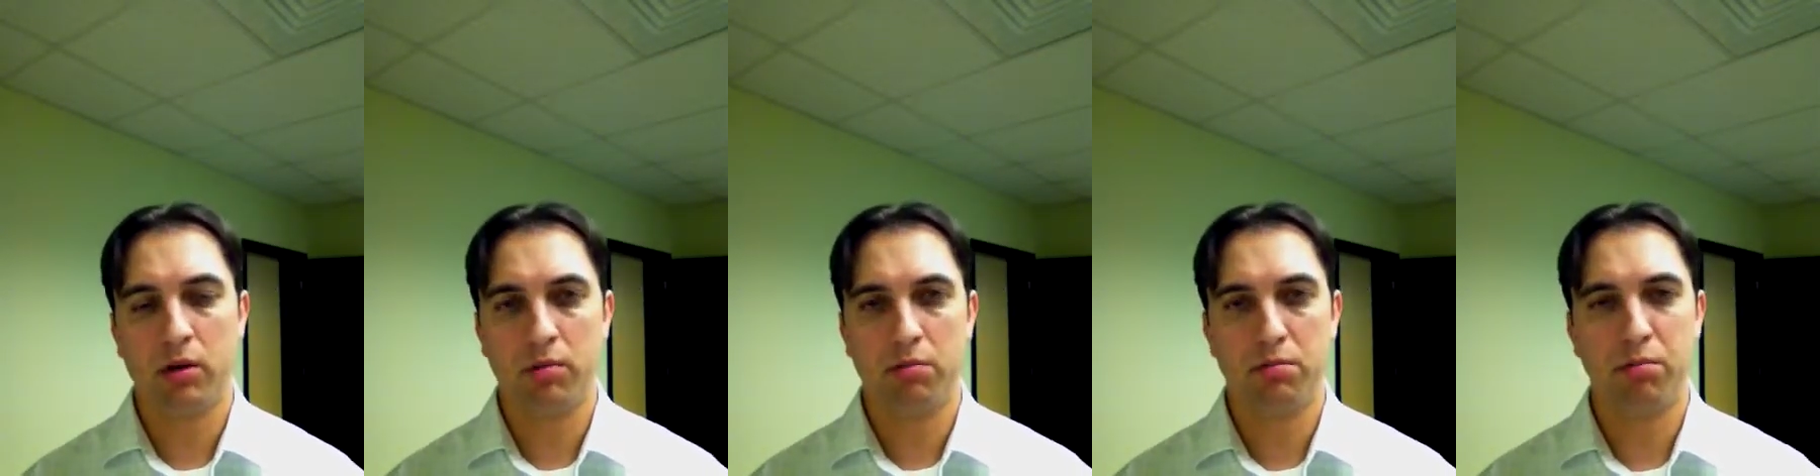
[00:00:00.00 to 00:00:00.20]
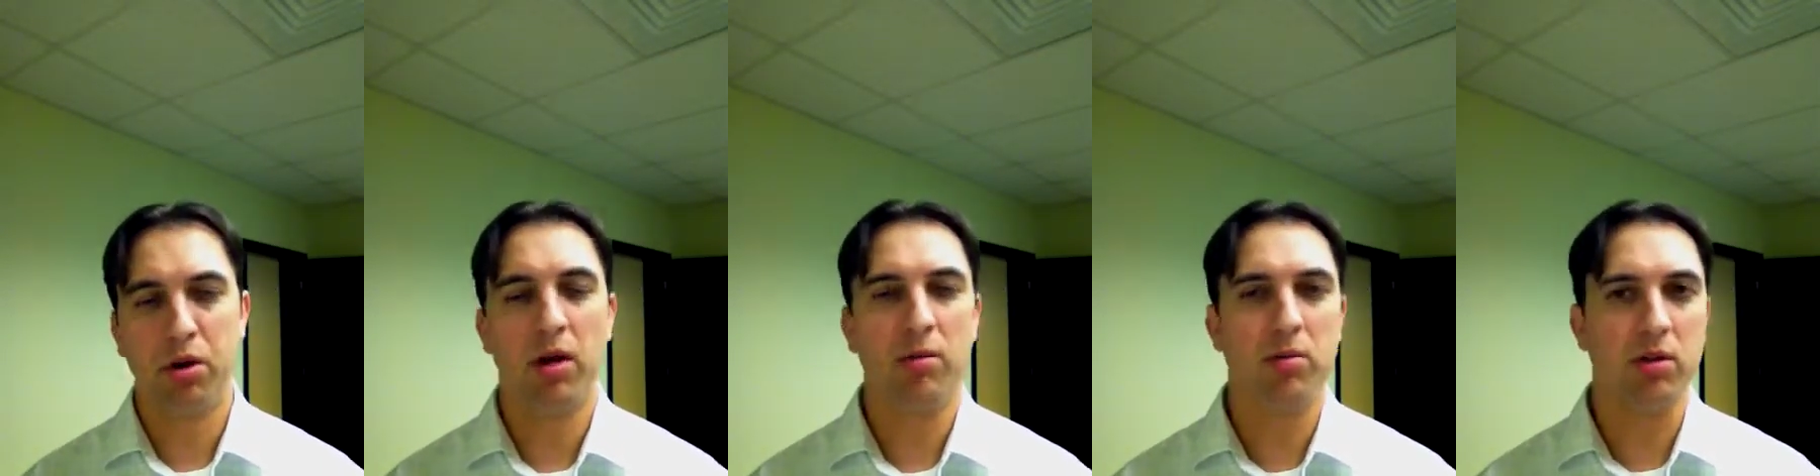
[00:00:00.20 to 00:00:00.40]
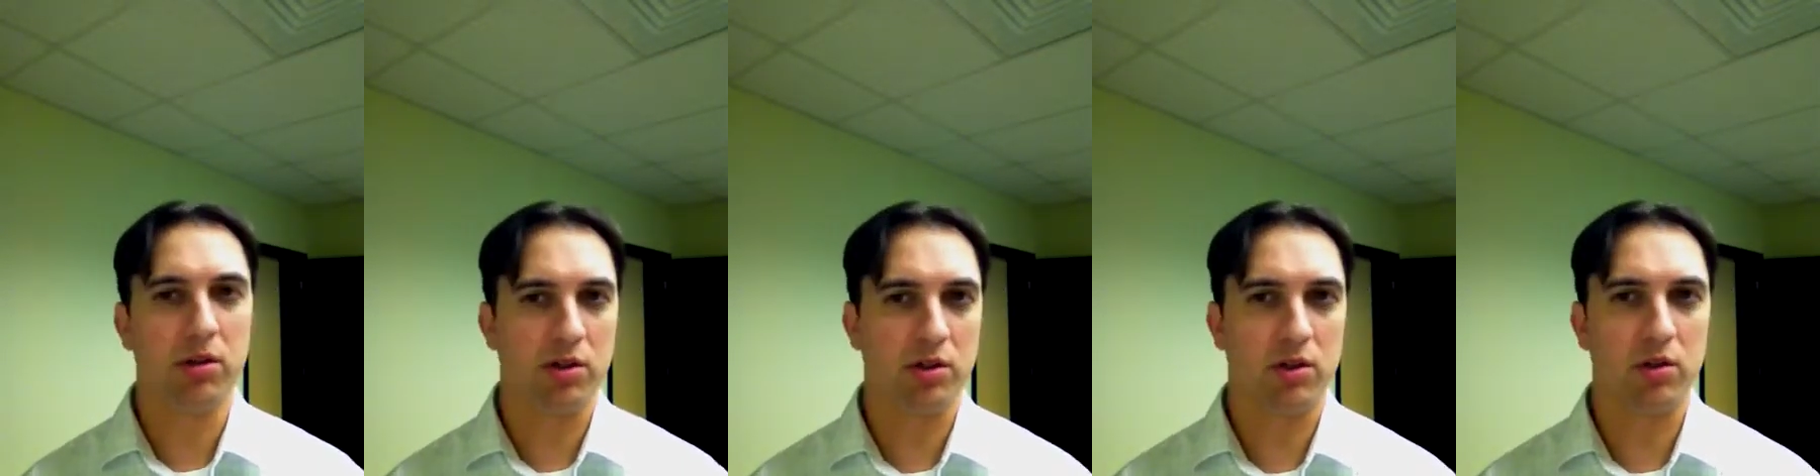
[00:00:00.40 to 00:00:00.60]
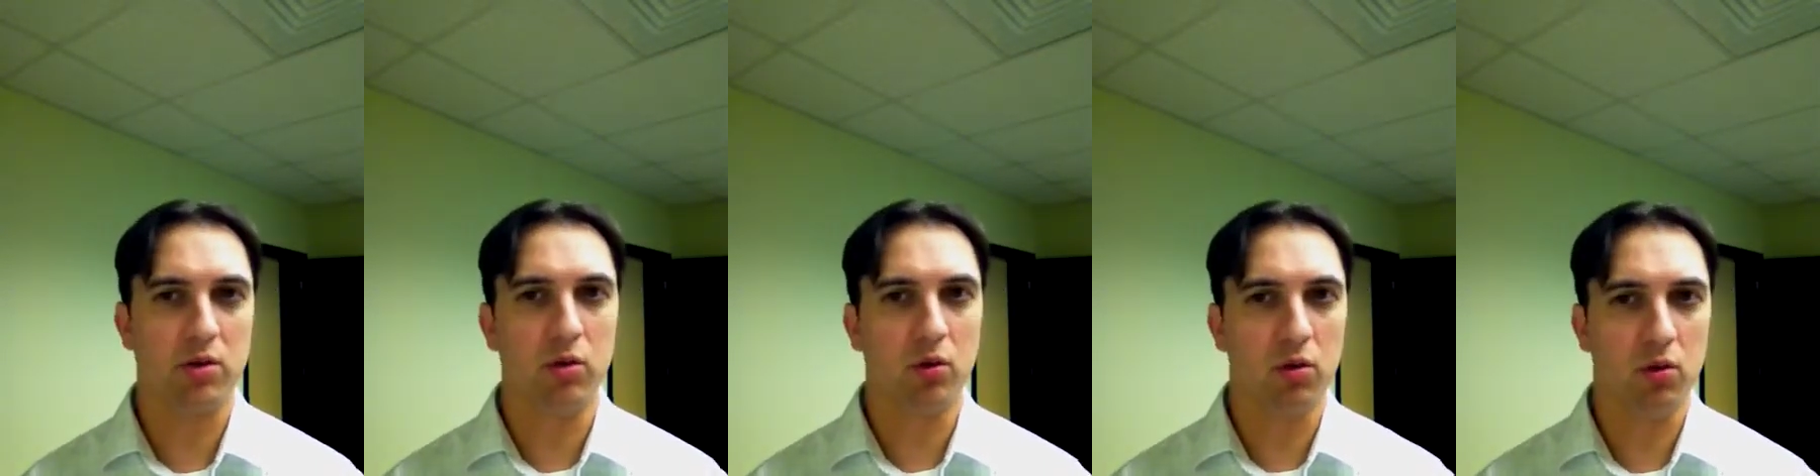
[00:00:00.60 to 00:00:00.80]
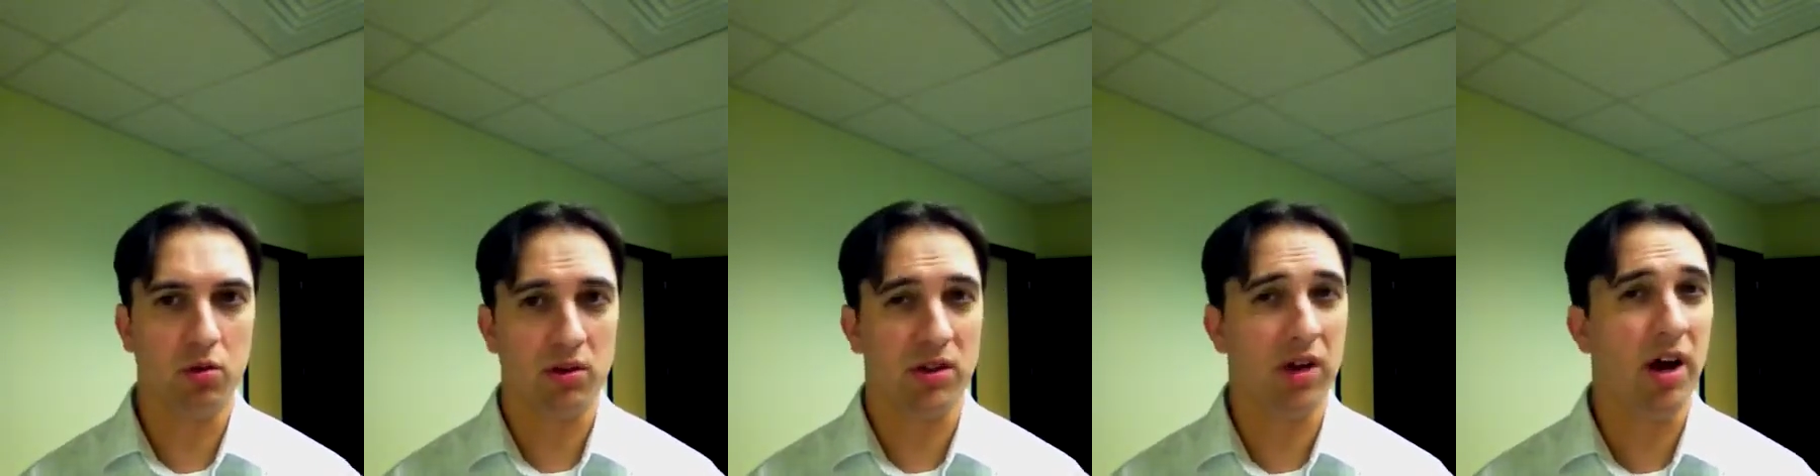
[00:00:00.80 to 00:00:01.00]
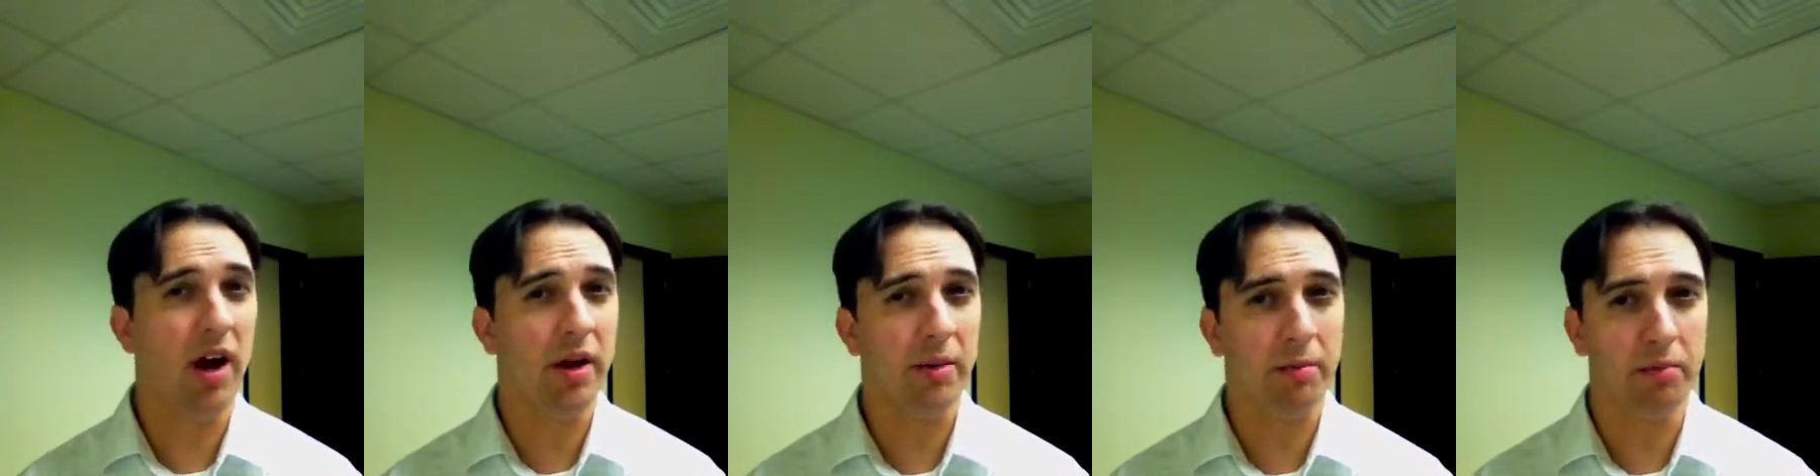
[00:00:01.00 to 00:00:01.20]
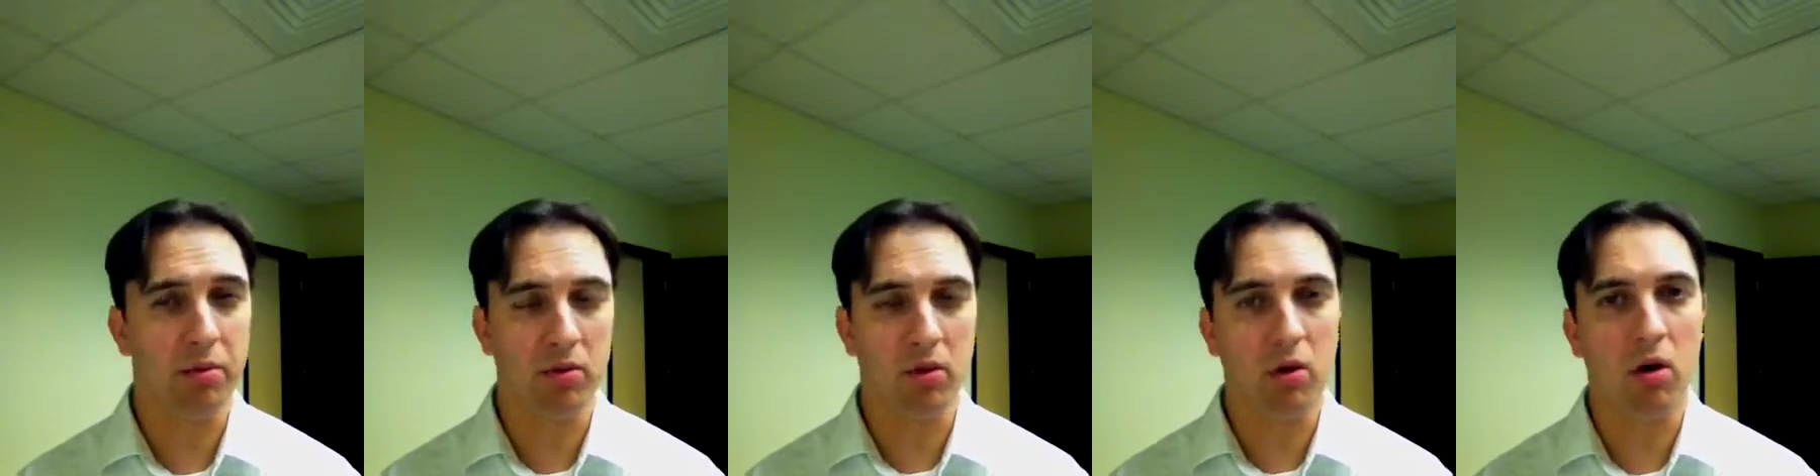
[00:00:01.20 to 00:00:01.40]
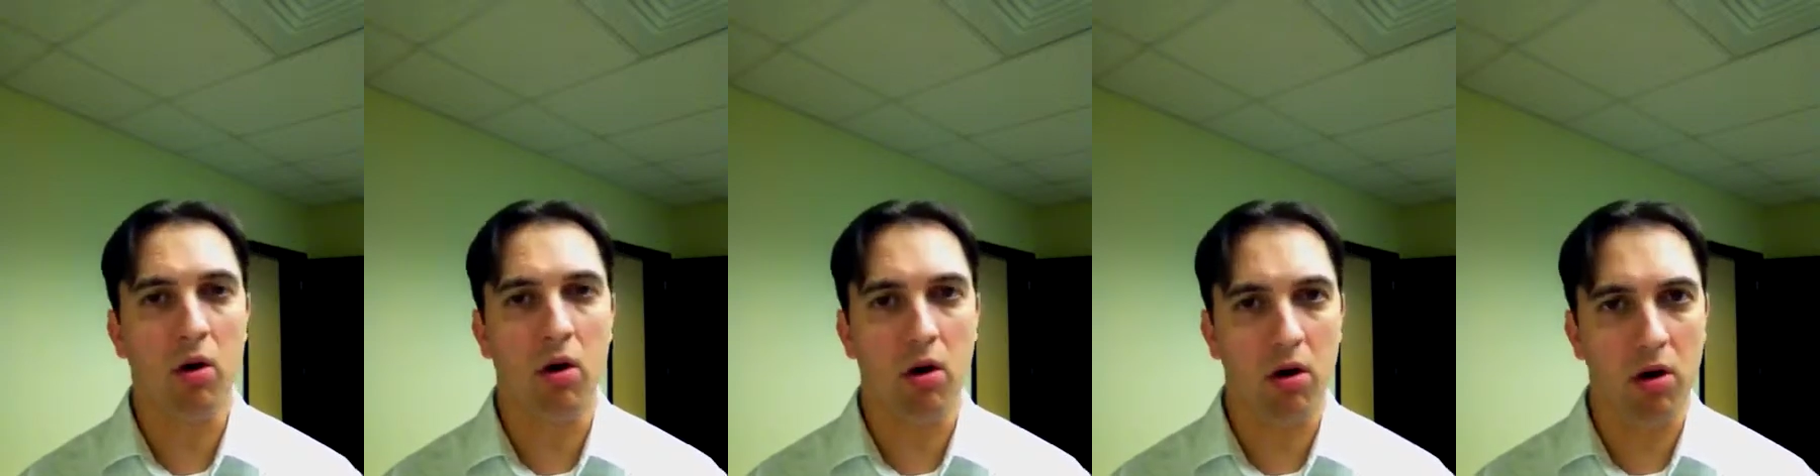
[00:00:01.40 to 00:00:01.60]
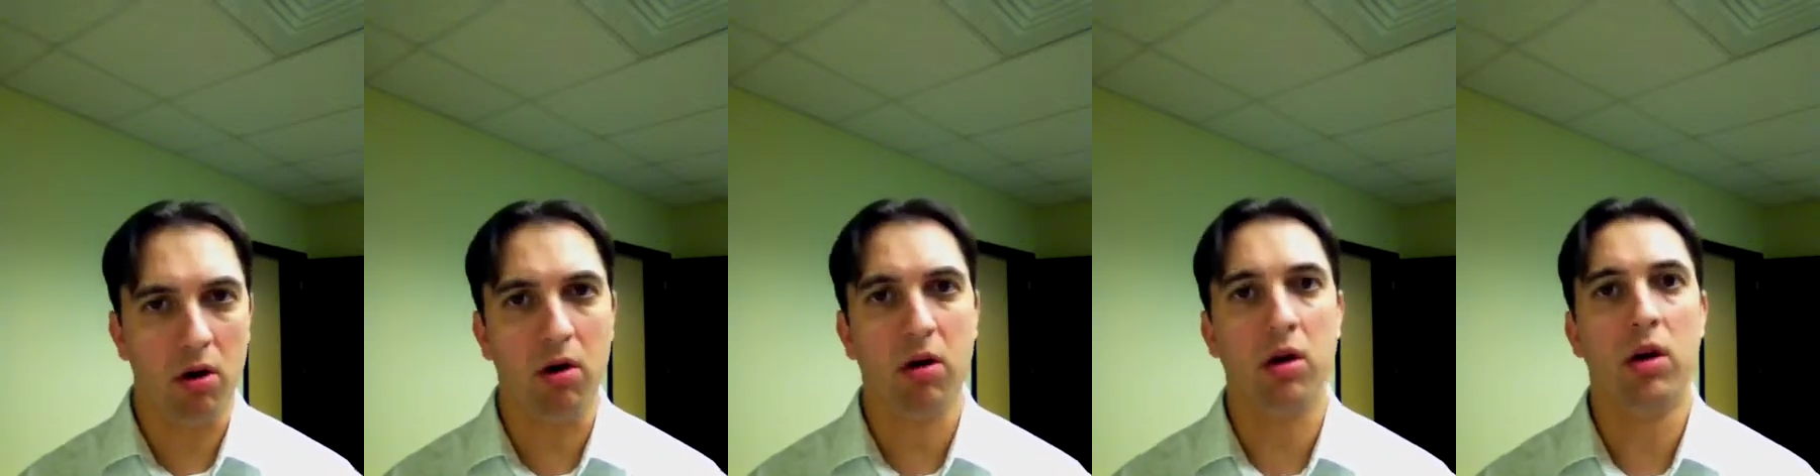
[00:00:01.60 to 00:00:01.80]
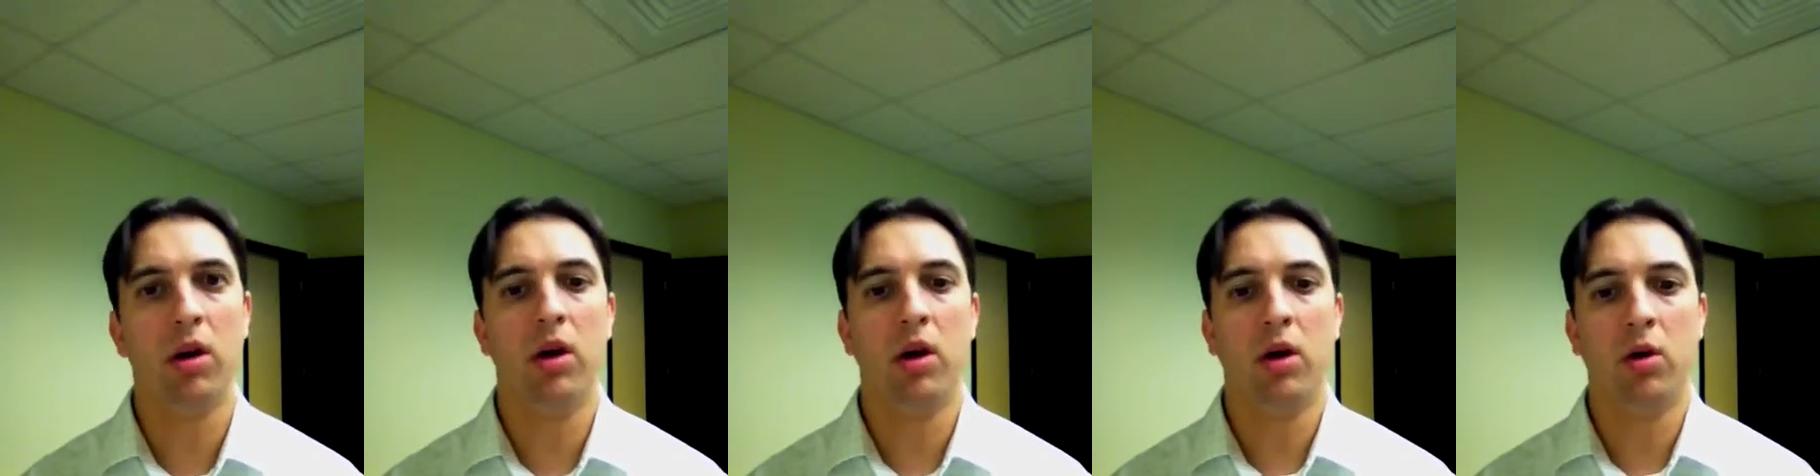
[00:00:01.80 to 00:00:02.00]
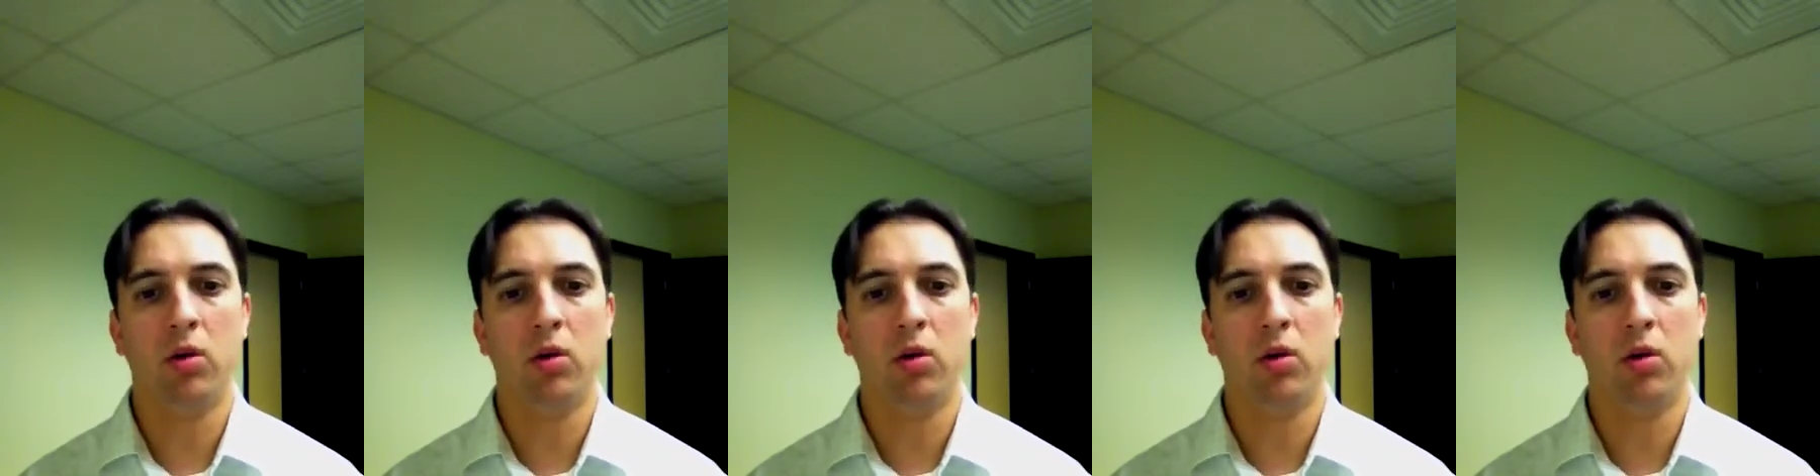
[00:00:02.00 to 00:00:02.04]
public school type law